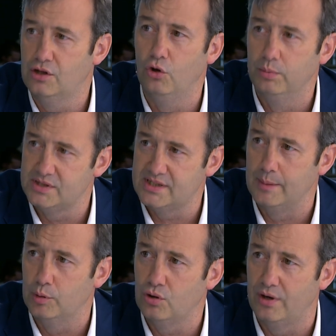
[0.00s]
global
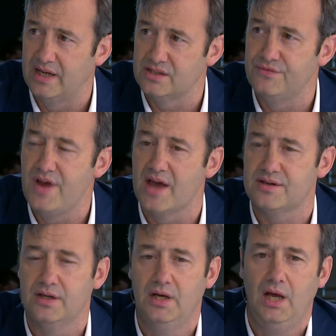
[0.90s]
stablecoin as of
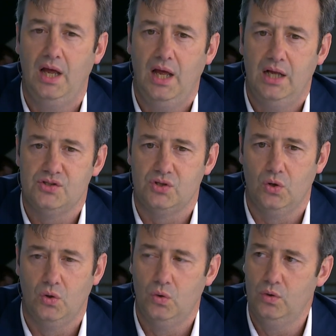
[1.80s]
yet.
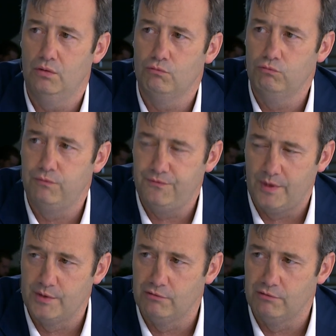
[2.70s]
So from the